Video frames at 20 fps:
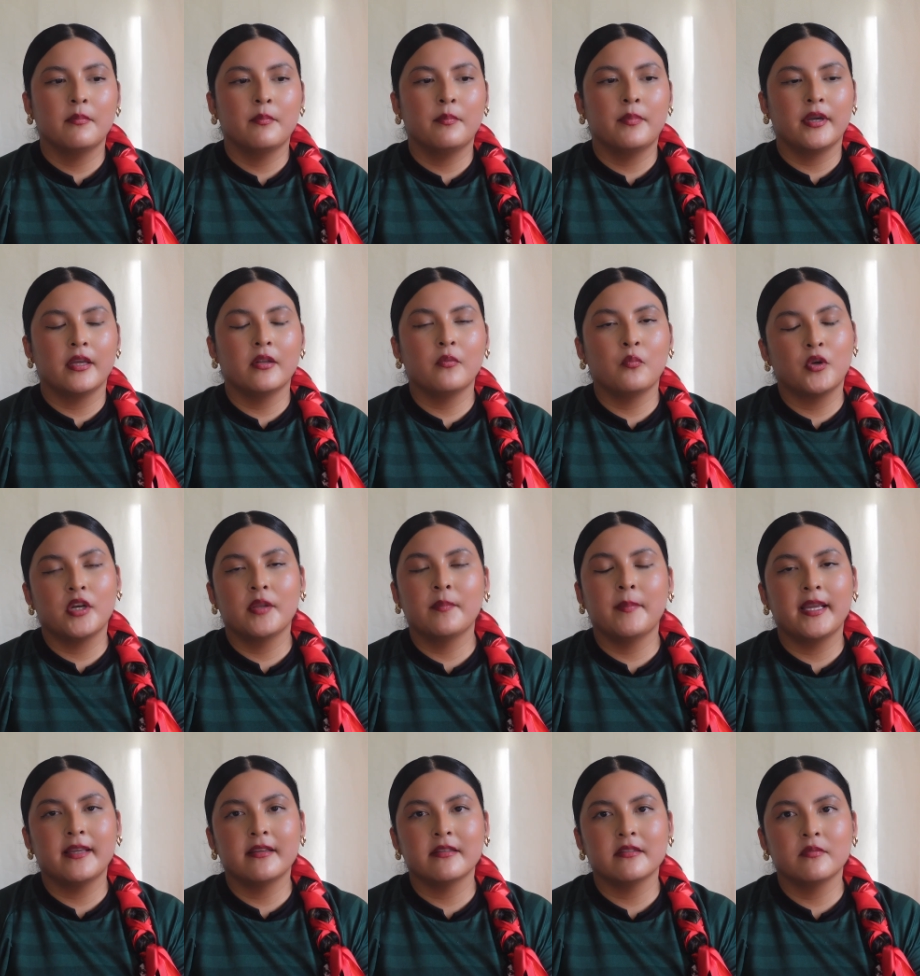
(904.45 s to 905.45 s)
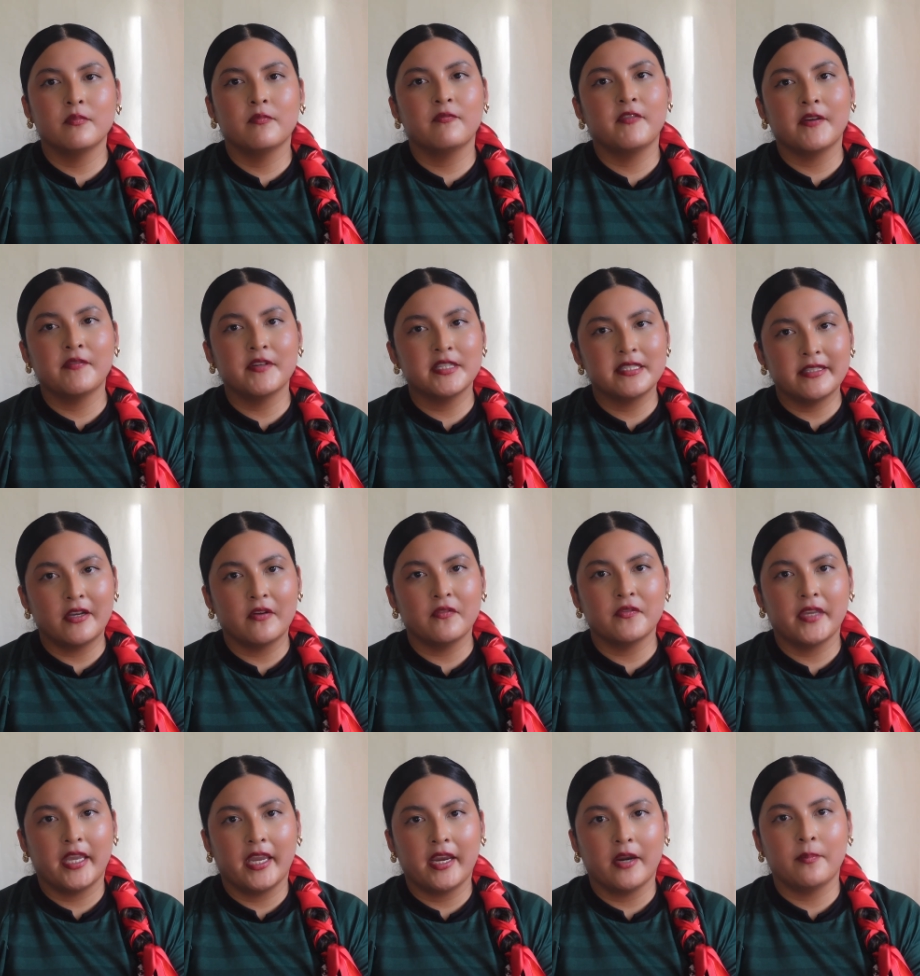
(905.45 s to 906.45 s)
But one of my favorite
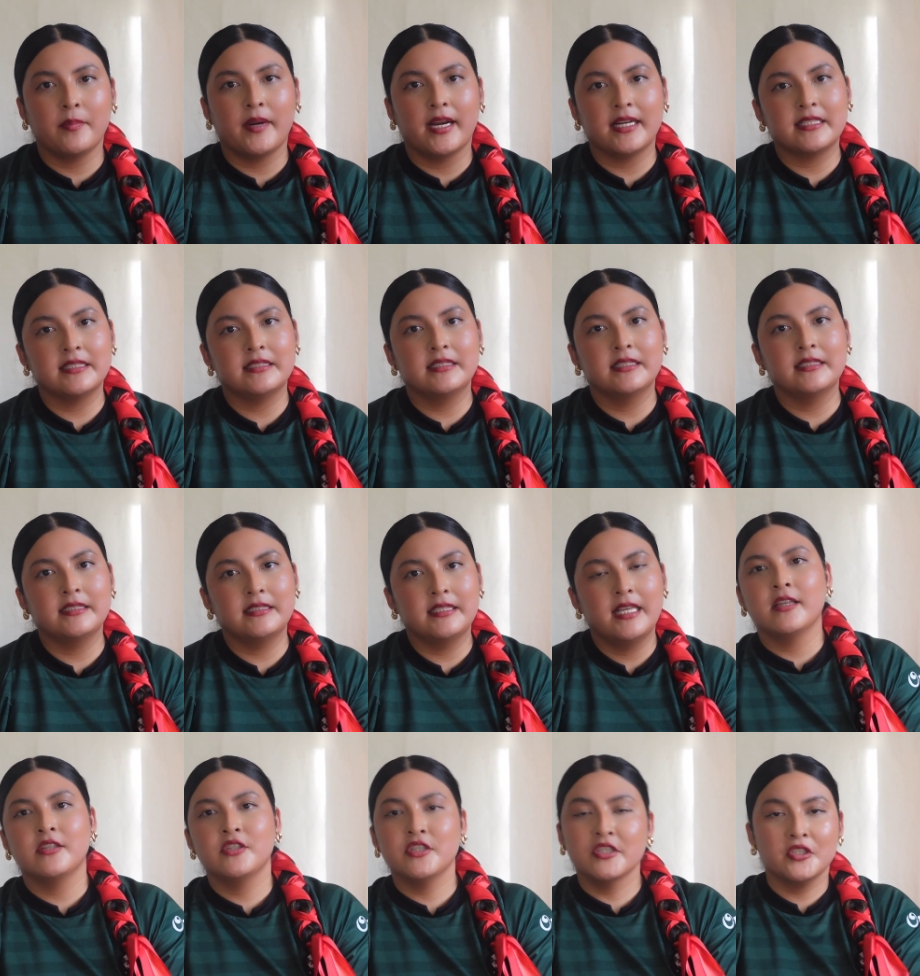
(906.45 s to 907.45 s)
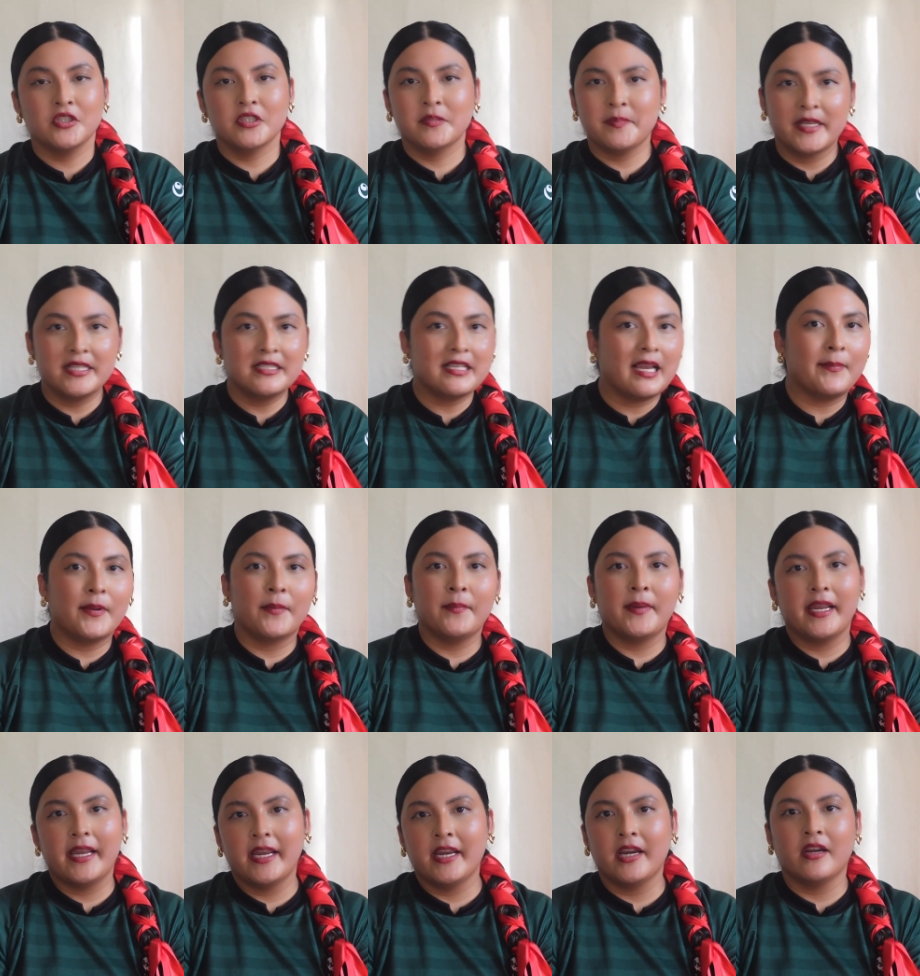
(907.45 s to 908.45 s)
self-care practices, just to spend time on
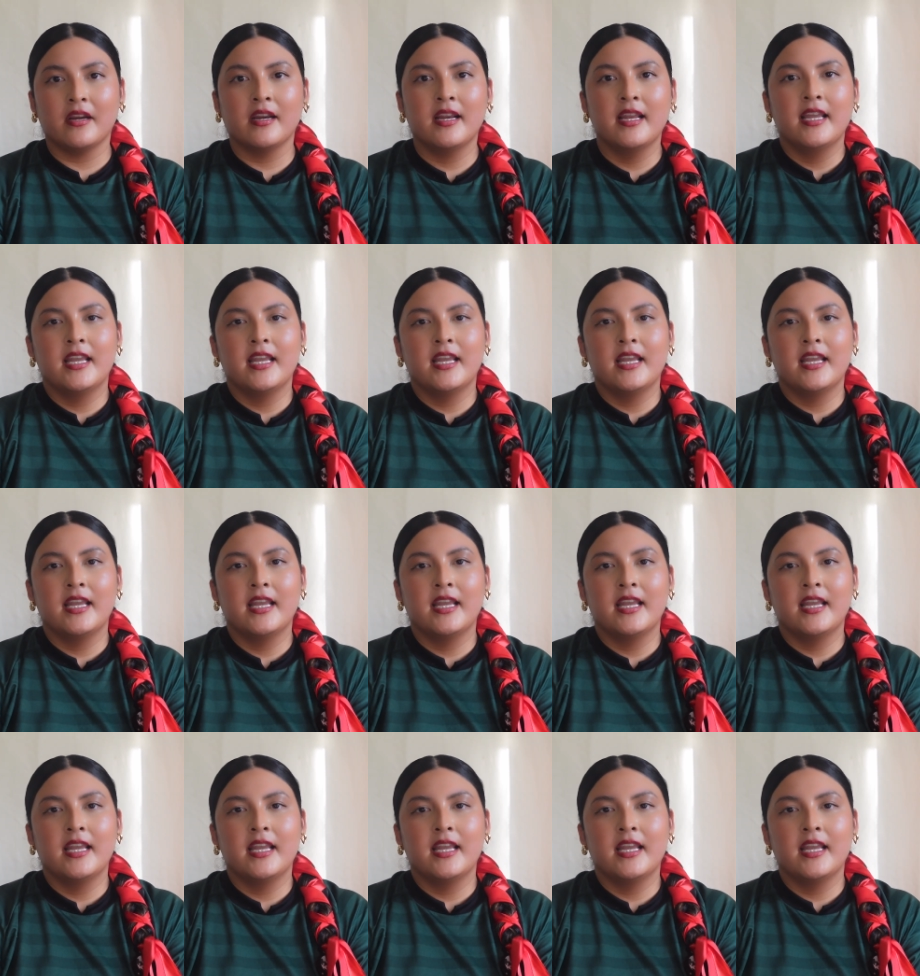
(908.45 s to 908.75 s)
my hair.